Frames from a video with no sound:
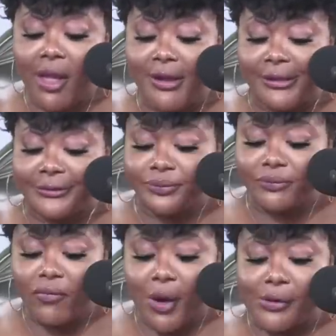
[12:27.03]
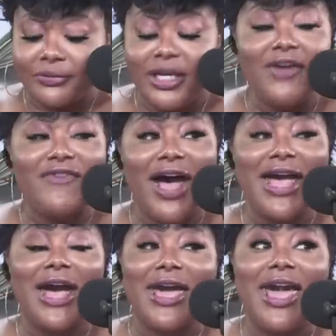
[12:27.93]
And if I
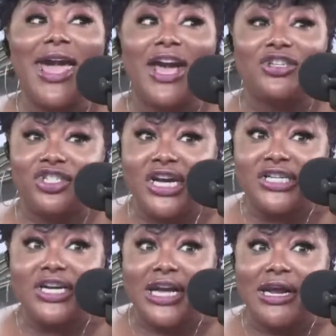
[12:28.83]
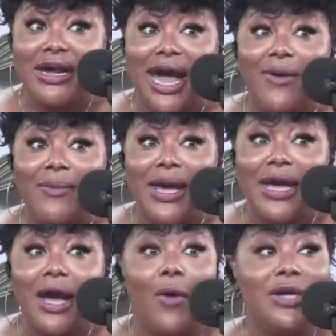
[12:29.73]
got gay ass Chi-Chi in the car with me, it's
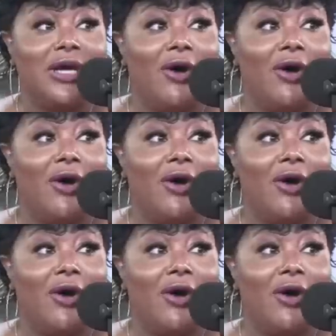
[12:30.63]
over.